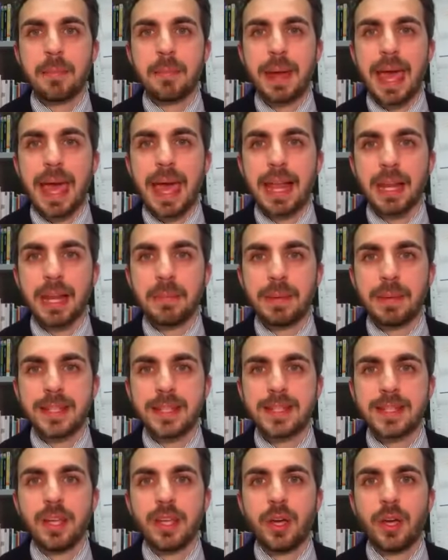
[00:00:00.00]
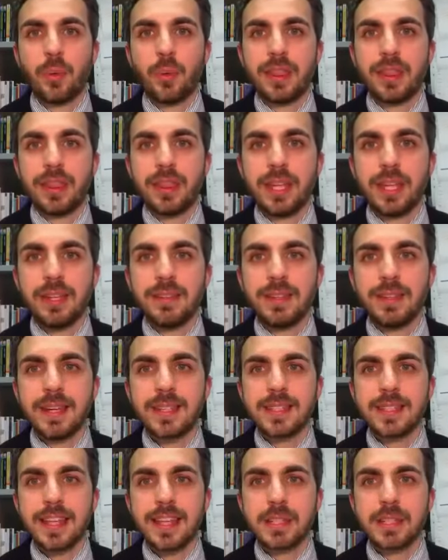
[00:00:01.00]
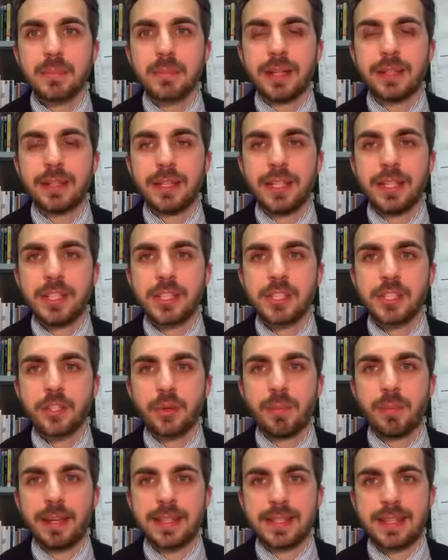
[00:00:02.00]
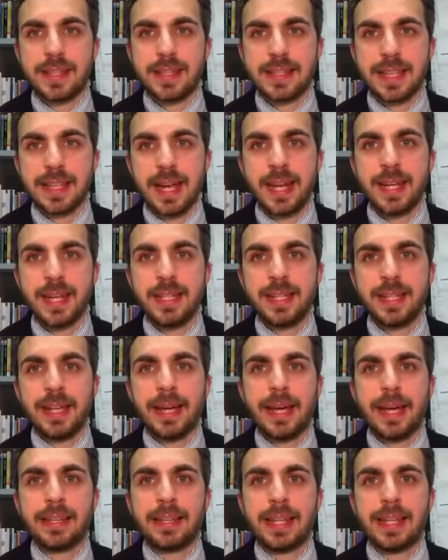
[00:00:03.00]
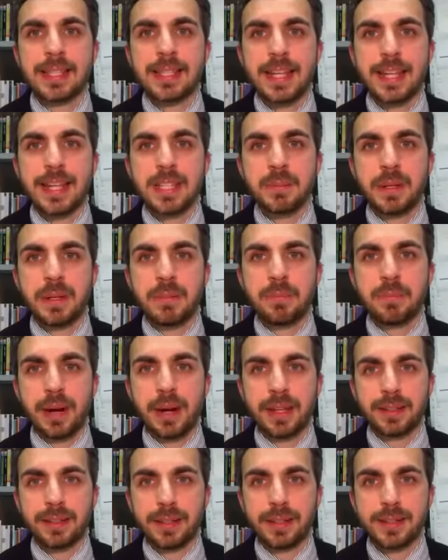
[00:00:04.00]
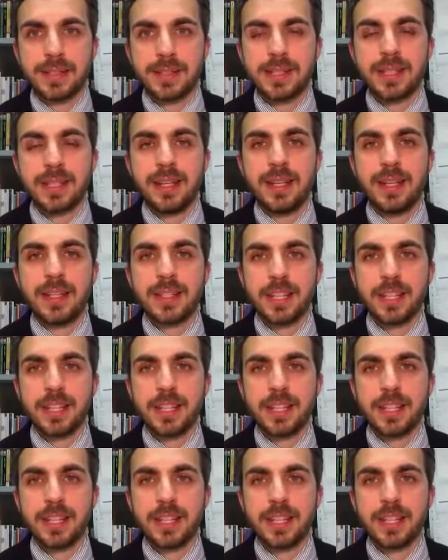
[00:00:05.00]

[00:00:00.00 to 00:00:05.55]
some elements within the assessment instruments design and assessment practice,